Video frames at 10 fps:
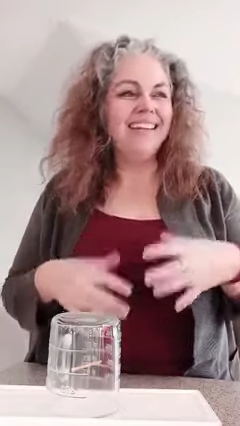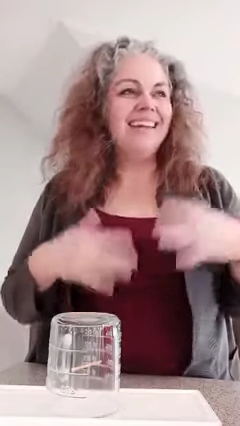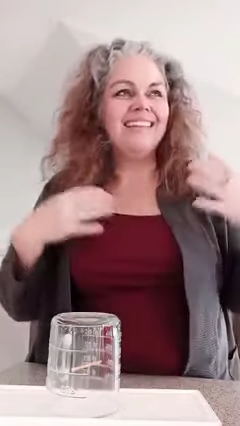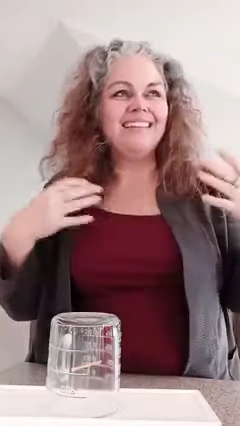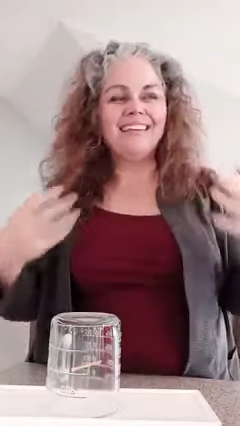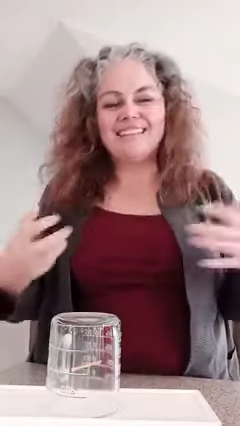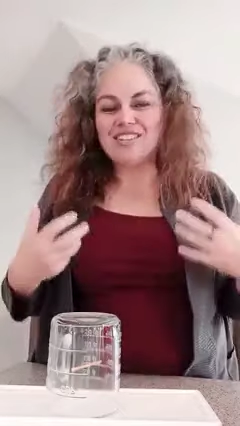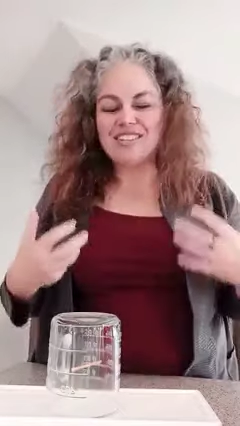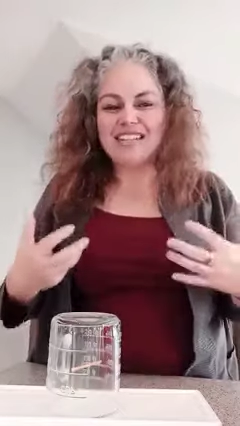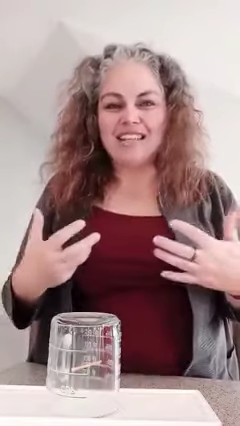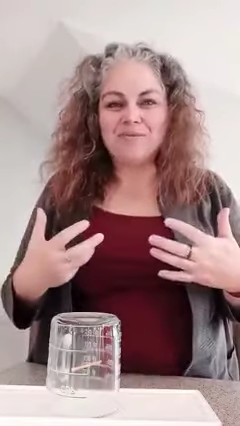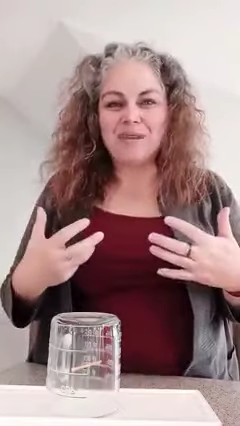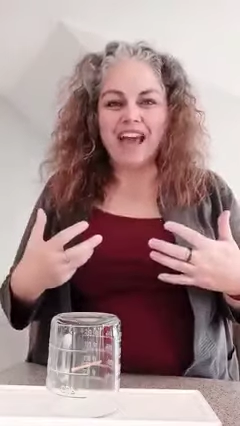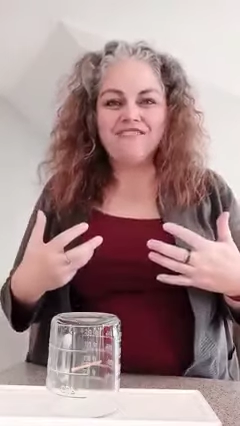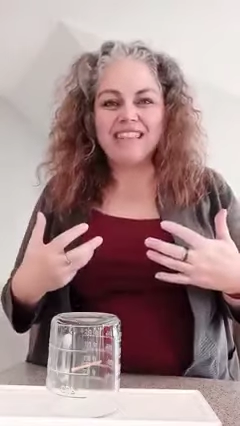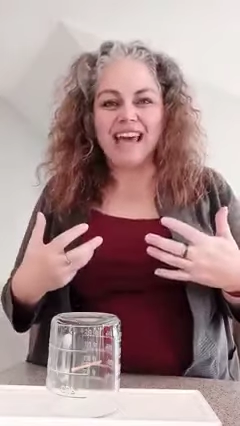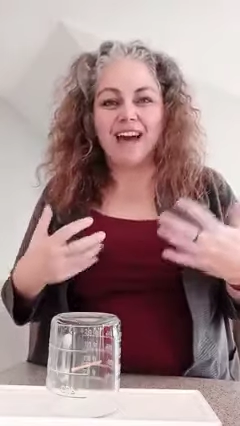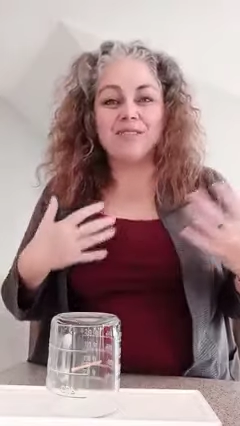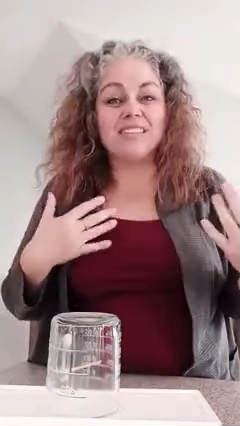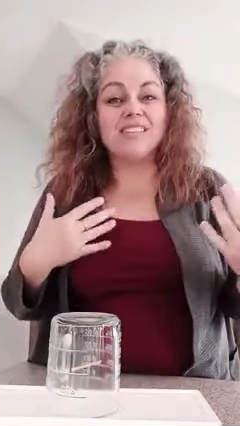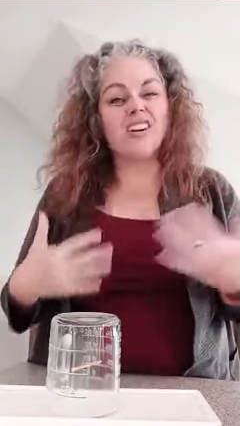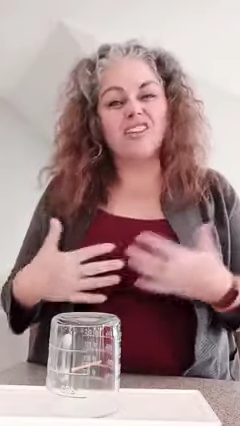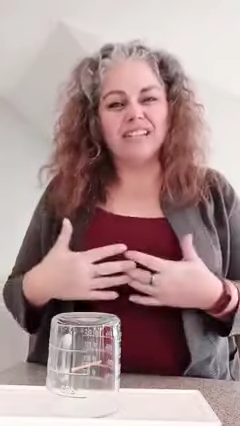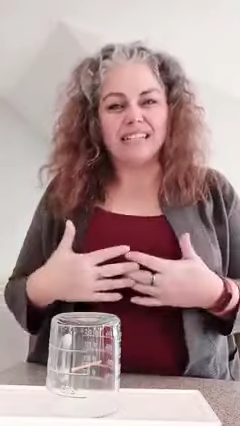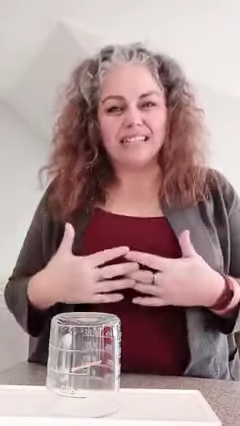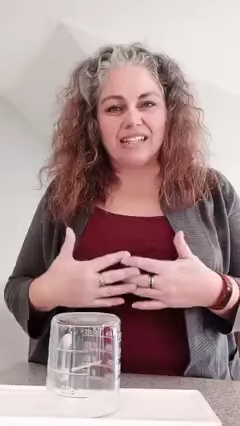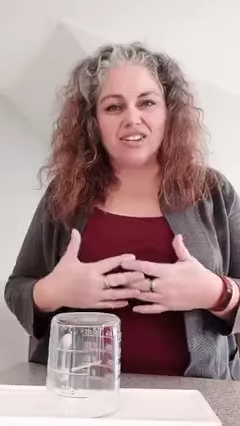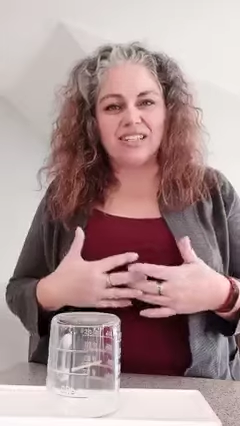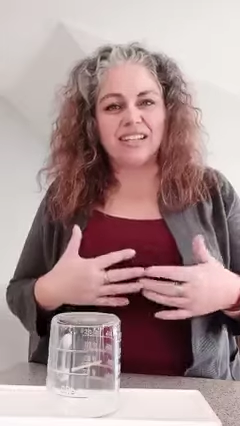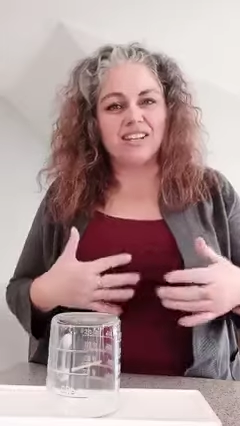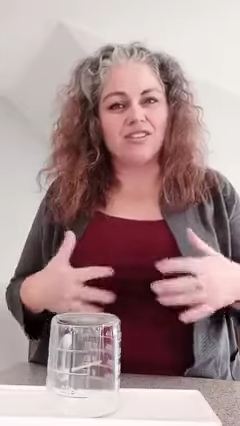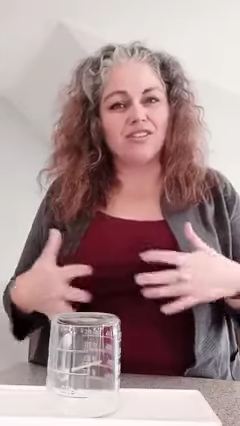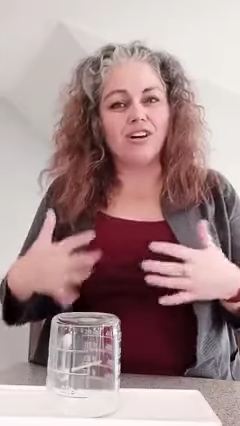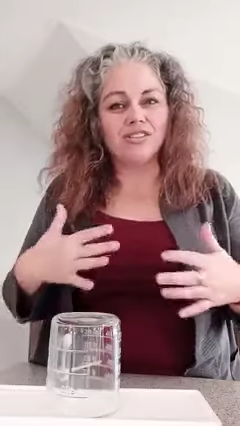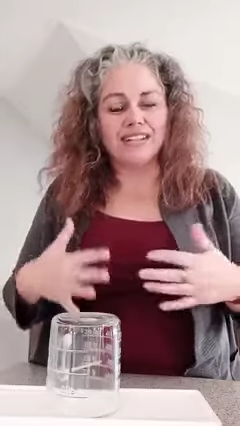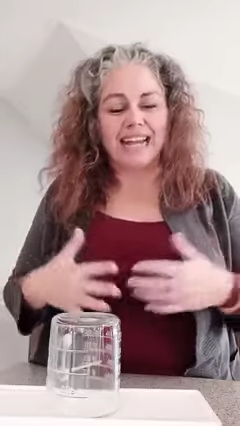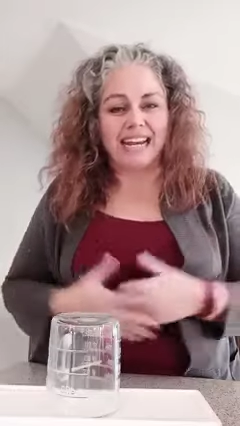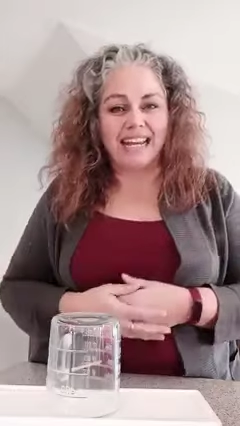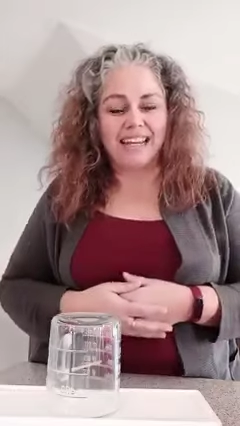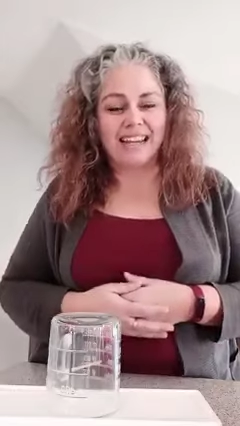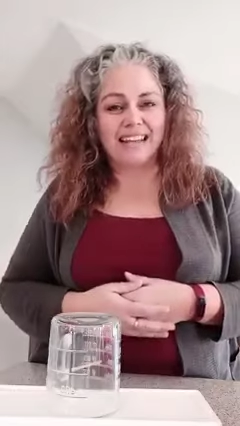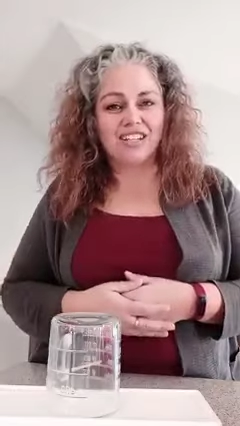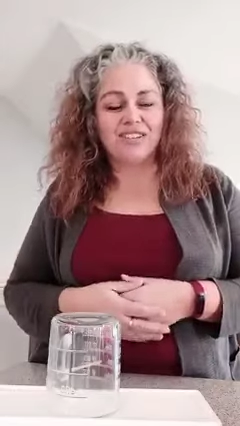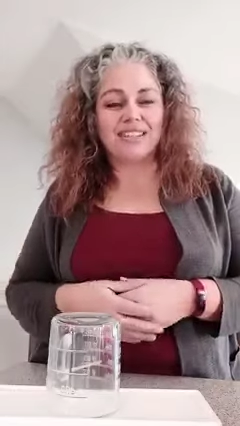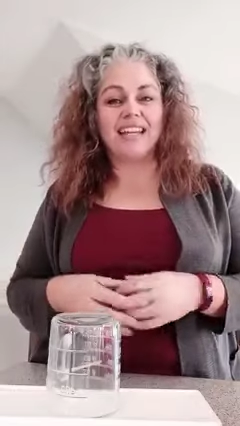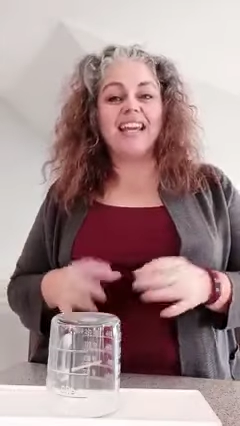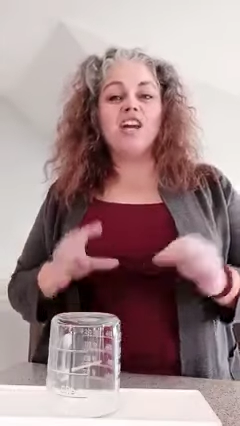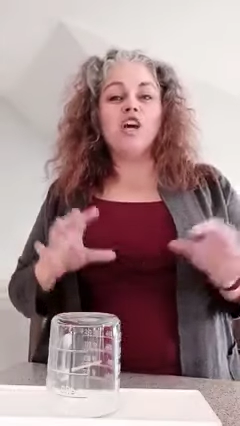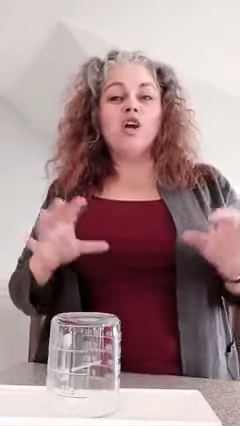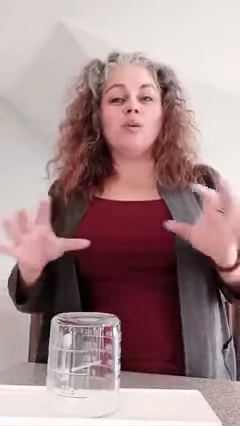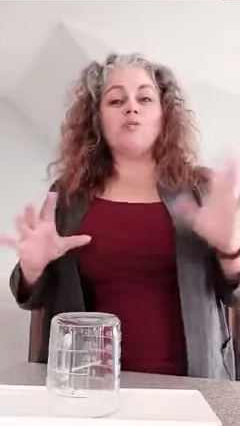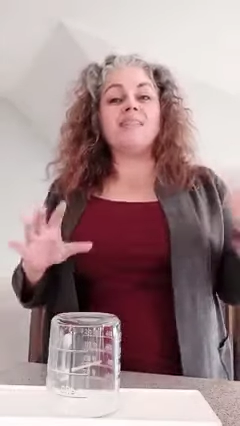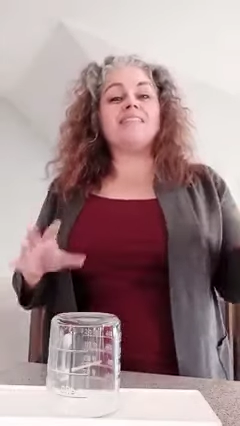the electricity that we have in the house is current electricity or alternating electricity, which means that